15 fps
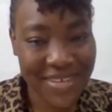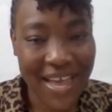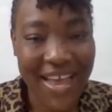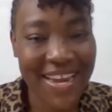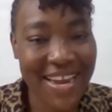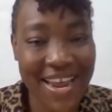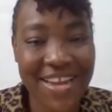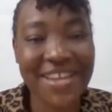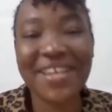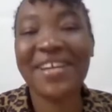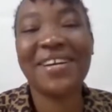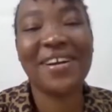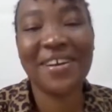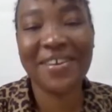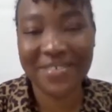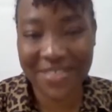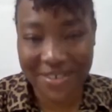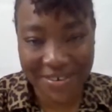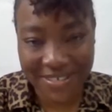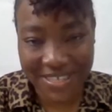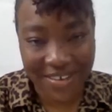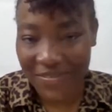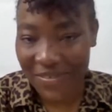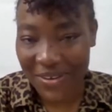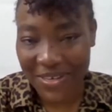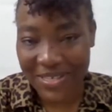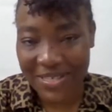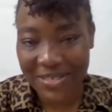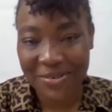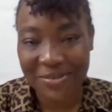And then there are those of
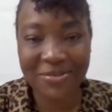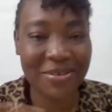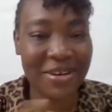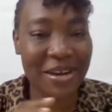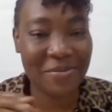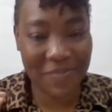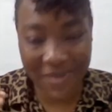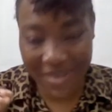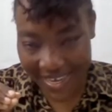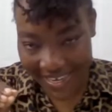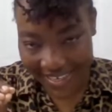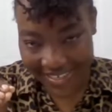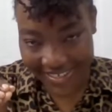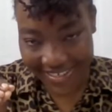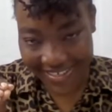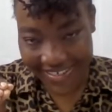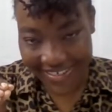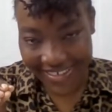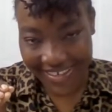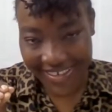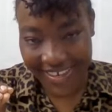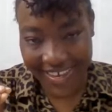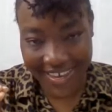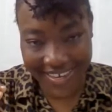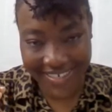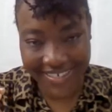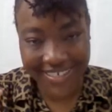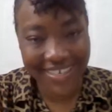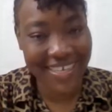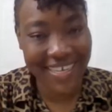us who are placed
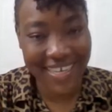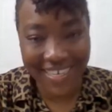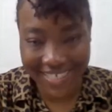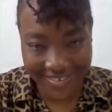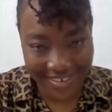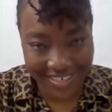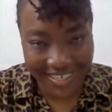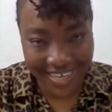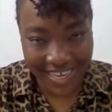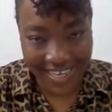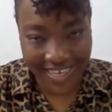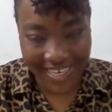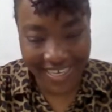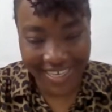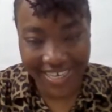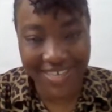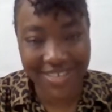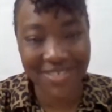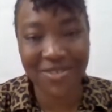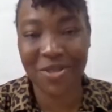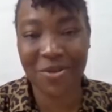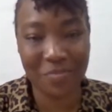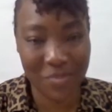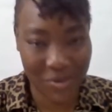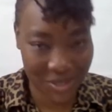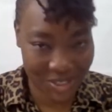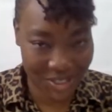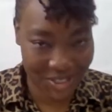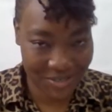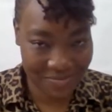in Kashiwazaki, into the
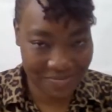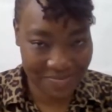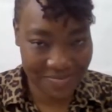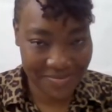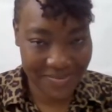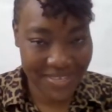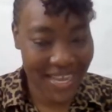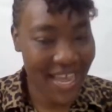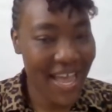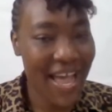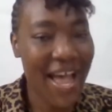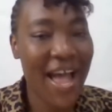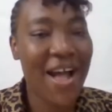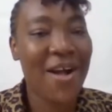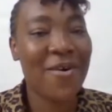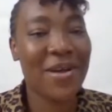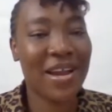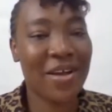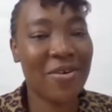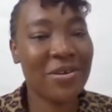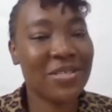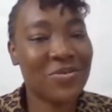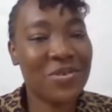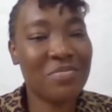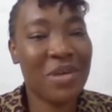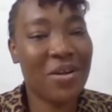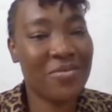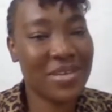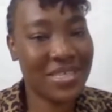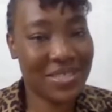bush. When I was doing
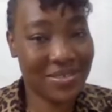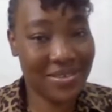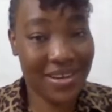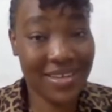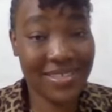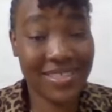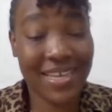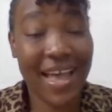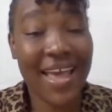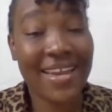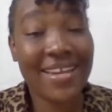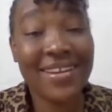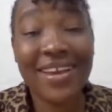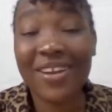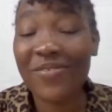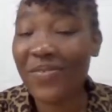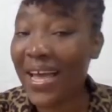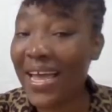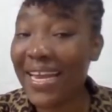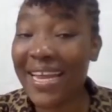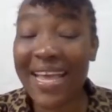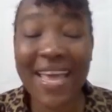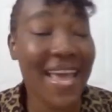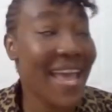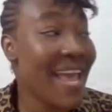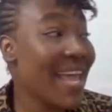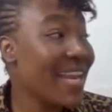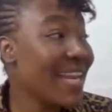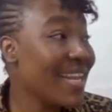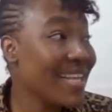my research, I did not find
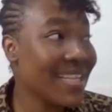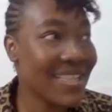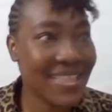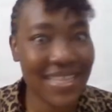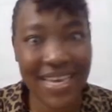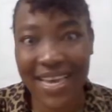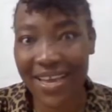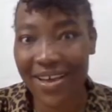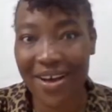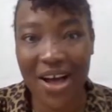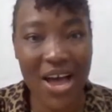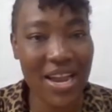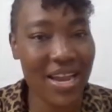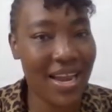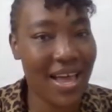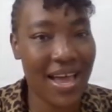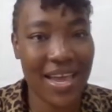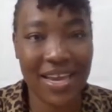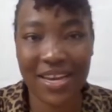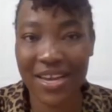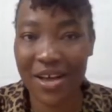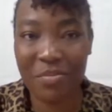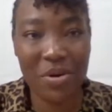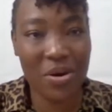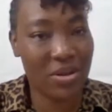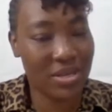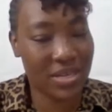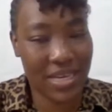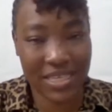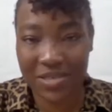anything online
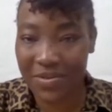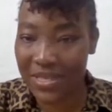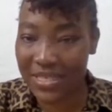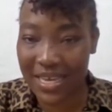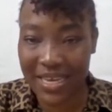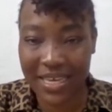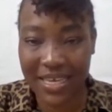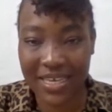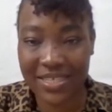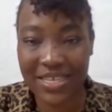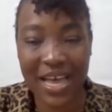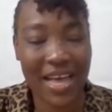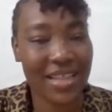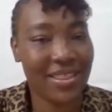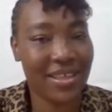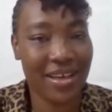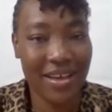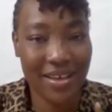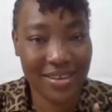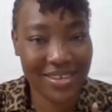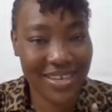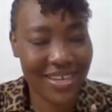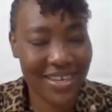about Kashiwazaki. So I thought,